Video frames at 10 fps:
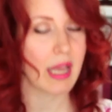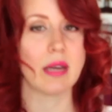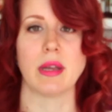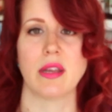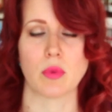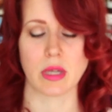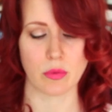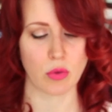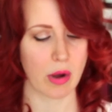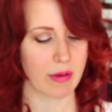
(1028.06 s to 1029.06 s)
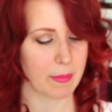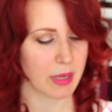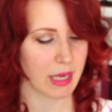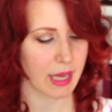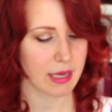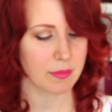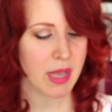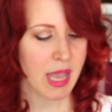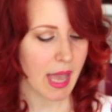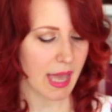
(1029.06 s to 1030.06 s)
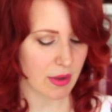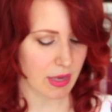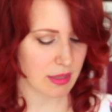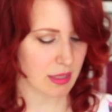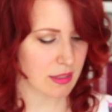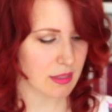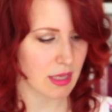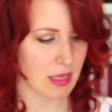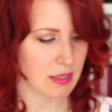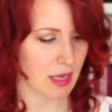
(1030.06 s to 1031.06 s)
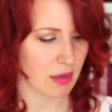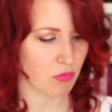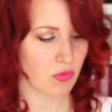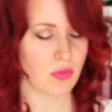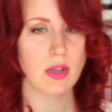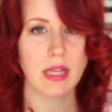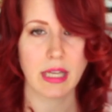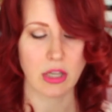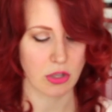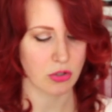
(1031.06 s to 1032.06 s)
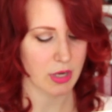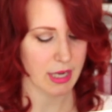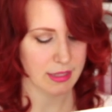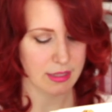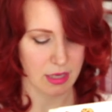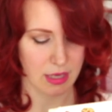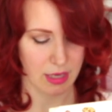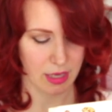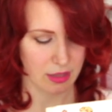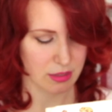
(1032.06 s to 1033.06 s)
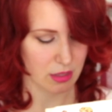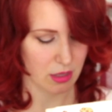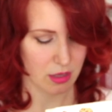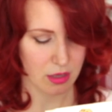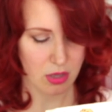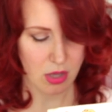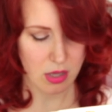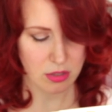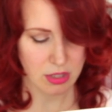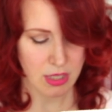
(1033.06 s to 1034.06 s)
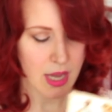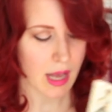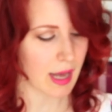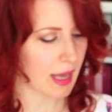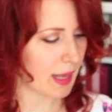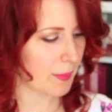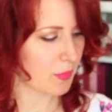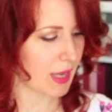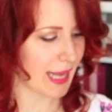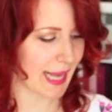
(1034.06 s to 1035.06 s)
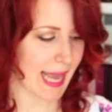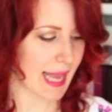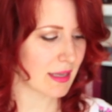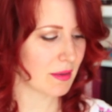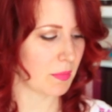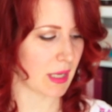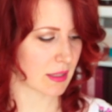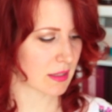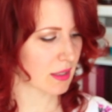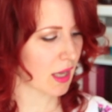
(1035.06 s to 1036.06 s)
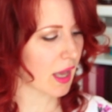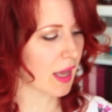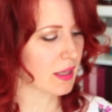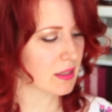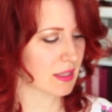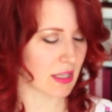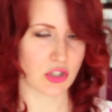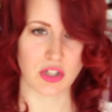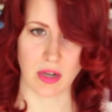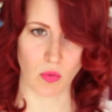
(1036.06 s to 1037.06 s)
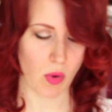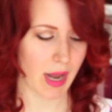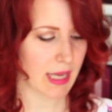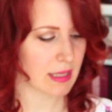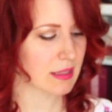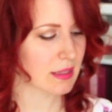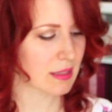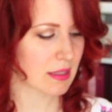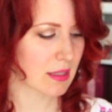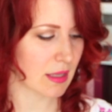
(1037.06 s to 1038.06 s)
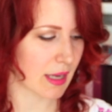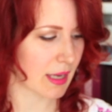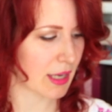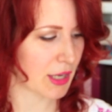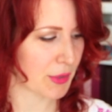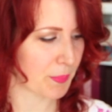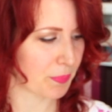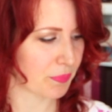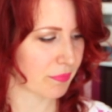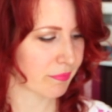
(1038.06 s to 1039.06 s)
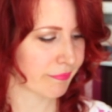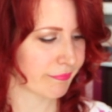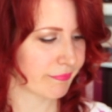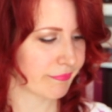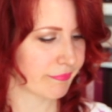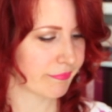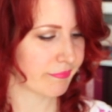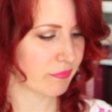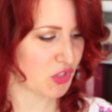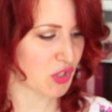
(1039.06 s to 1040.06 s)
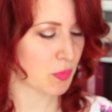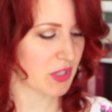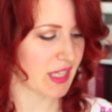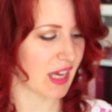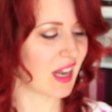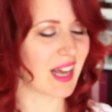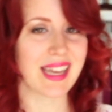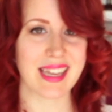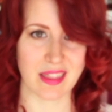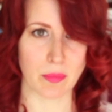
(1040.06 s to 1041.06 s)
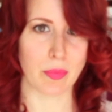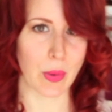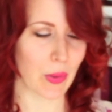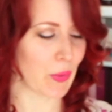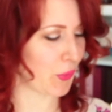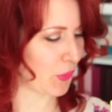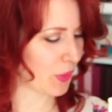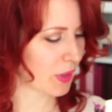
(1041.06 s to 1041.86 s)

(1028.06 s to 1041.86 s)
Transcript: anyway, never mind, I'm rambling again. Anyway, this is a really cute dress. I like this a lot. Again, big skirt, cinched in waist. Just pretty. I like the bow.